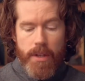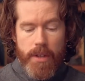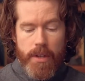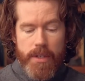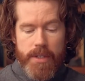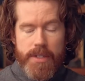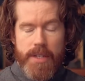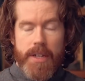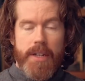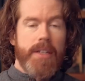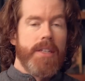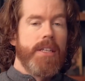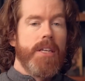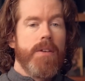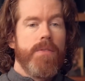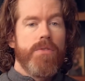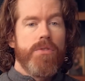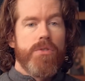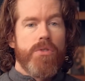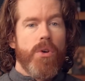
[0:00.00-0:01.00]
is that it
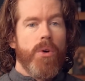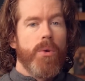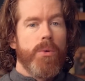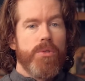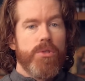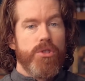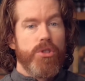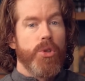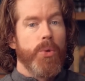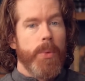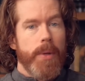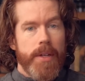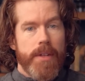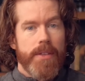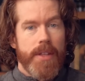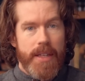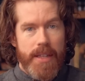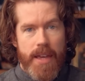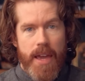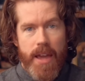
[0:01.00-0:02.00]
gives those doing
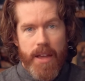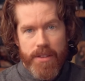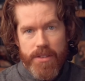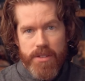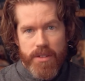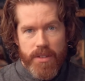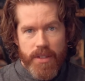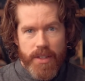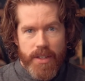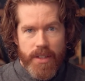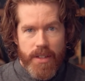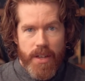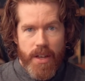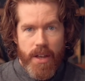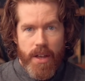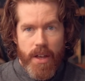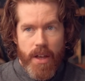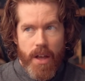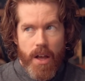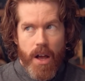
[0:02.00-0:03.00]
the canceling
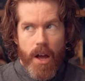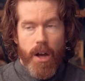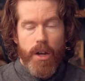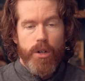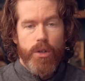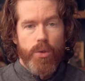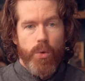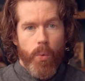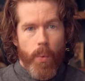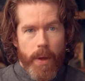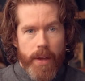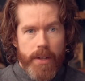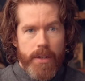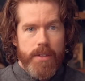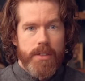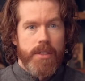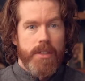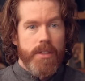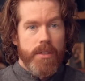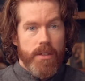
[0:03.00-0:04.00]
a
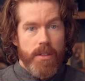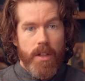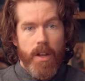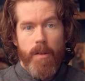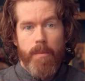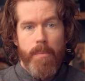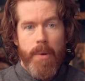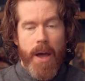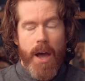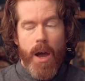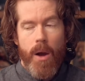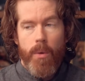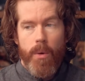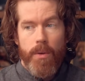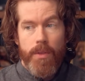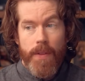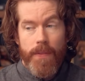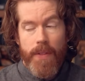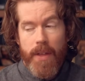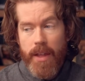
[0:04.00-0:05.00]
great deal of power
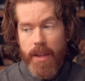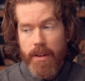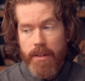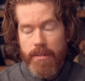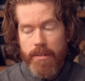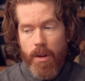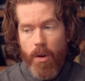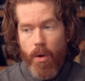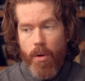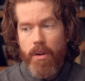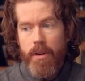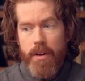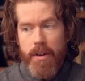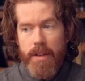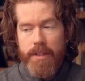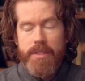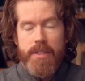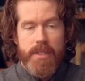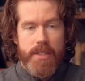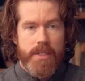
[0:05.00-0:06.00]
that they aren't
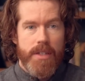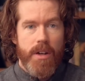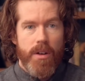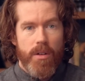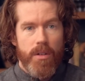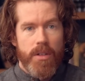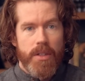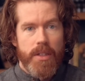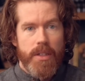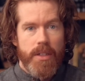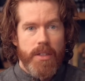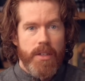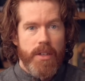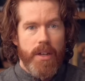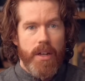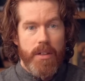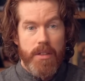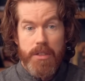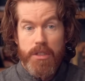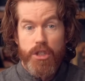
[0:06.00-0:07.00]
necessarily
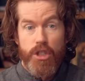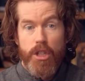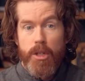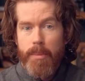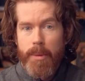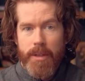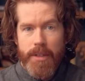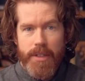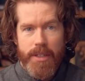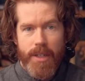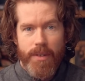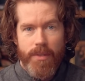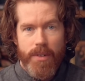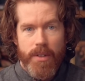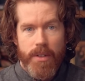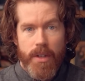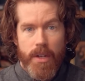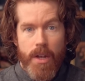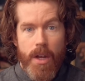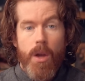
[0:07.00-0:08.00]
legitimately
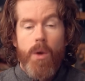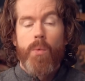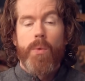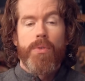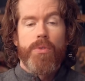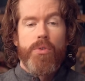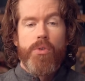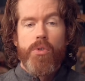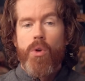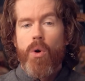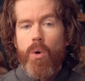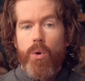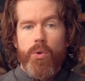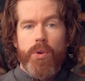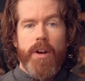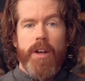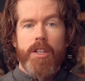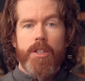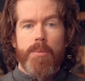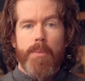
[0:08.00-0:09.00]
given, with no
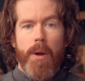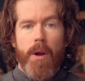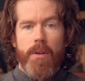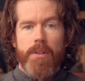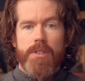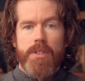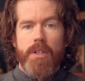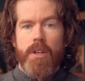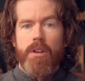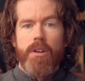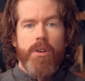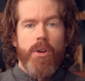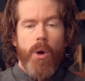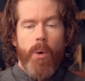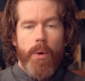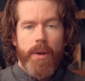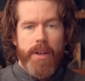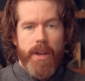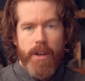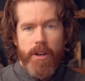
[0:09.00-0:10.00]
transparency and
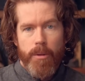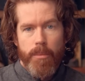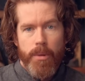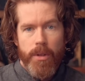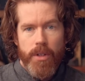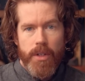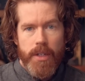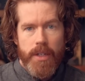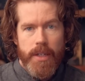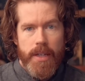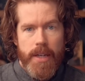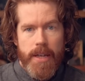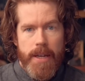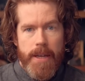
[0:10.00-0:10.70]
no accountability.